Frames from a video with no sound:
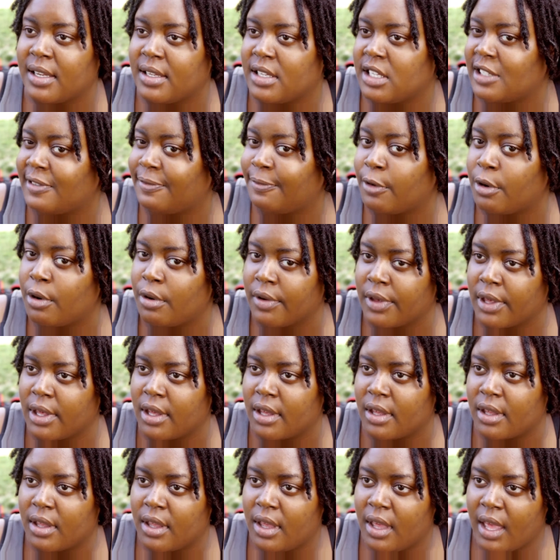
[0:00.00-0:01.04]

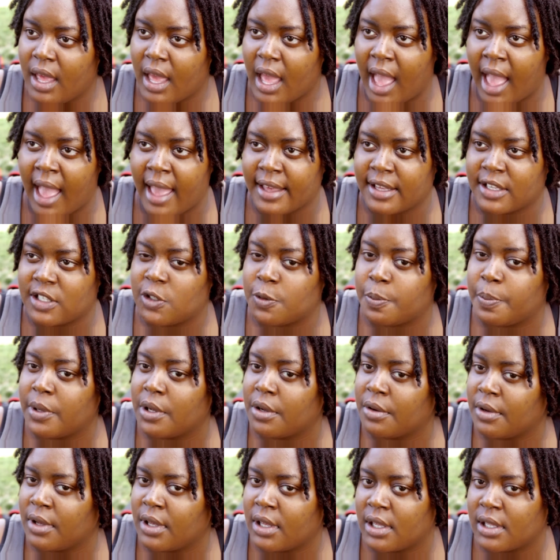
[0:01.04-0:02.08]
dysphoria I
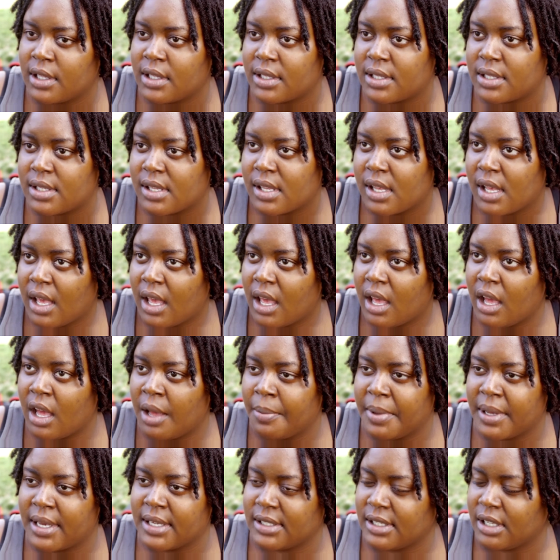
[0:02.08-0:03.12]
experience um,
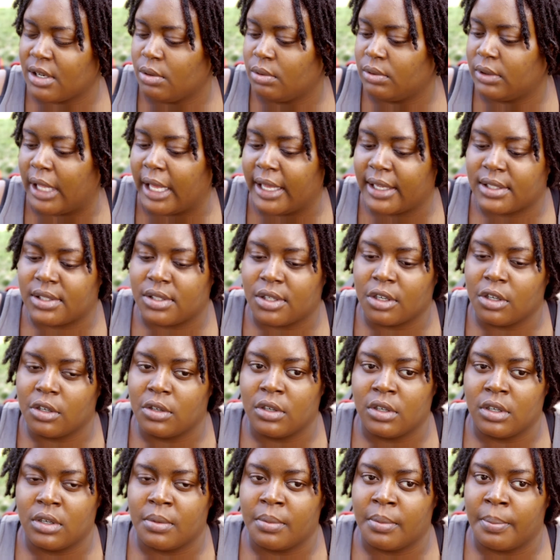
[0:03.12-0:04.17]
because I don't like
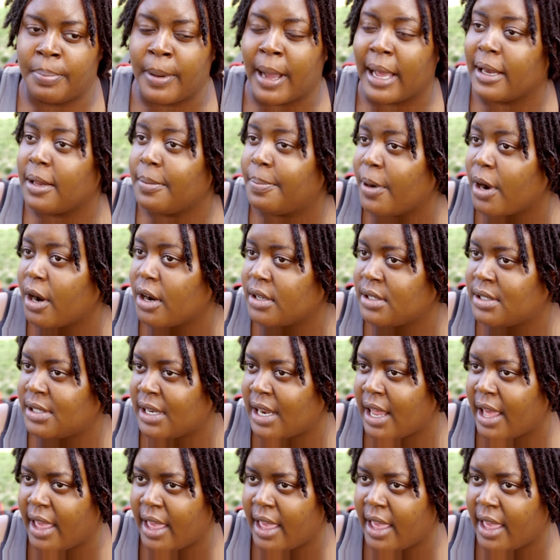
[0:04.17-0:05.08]
certain body parts that I